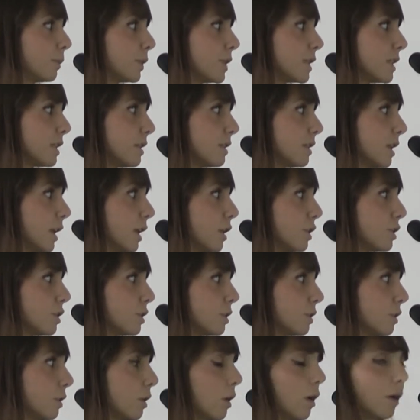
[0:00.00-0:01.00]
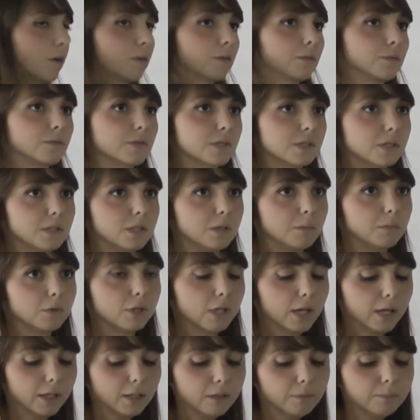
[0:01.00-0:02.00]
presentation of
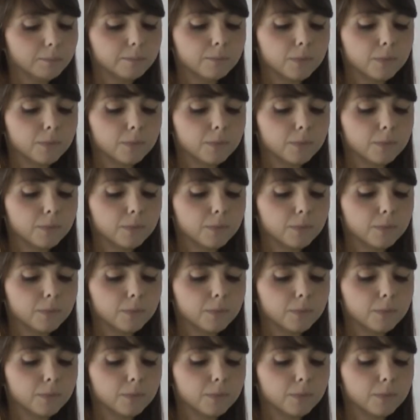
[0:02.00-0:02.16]
stimuli,